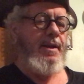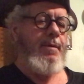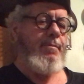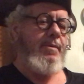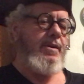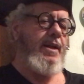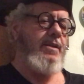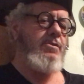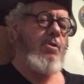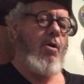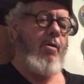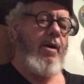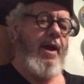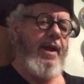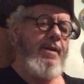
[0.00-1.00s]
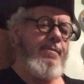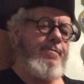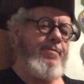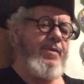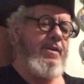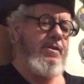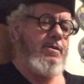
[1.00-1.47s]
But that's all right.
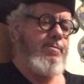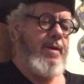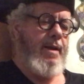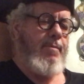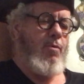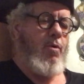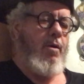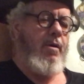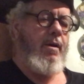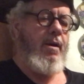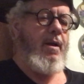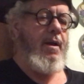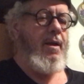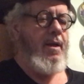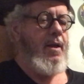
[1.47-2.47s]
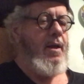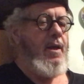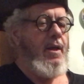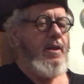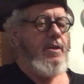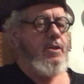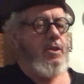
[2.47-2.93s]
You just make more
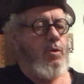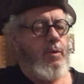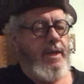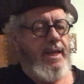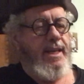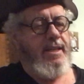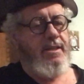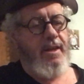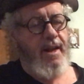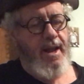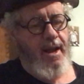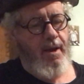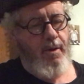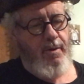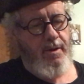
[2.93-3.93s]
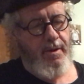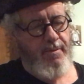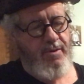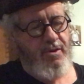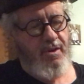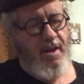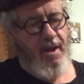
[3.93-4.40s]
squeezing out of
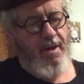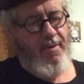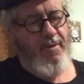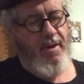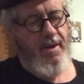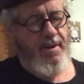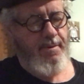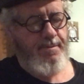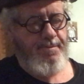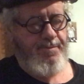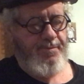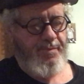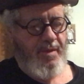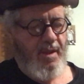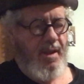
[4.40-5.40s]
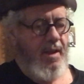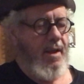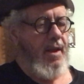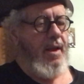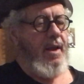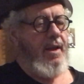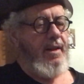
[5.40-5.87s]
stuff, huh?
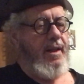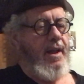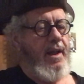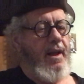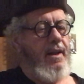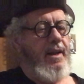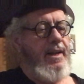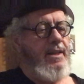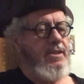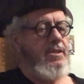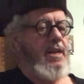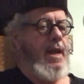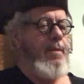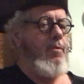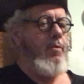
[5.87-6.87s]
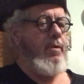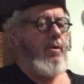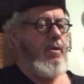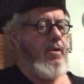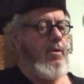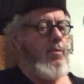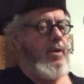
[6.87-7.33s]
Now I got to clean this table real
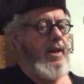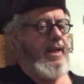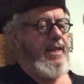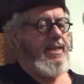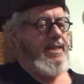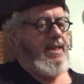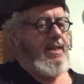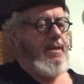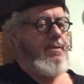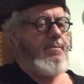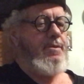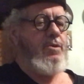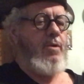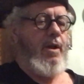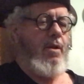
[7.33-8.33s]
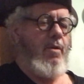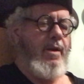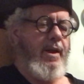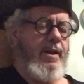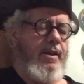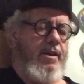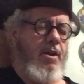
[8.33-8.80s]
good when I get done so I don't
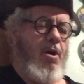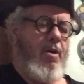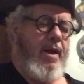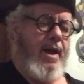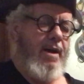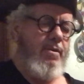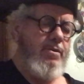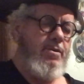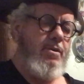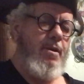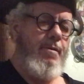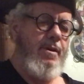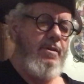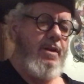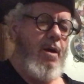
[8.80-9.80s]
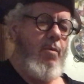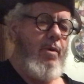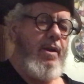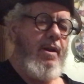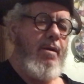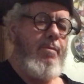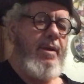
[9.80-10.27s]
get in the doghouse, because I
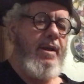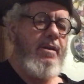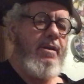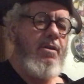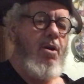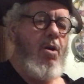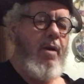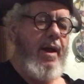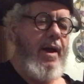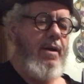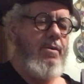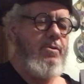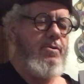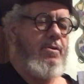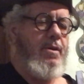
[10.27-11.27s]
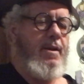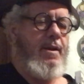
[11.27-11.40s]
will be in the doghouse.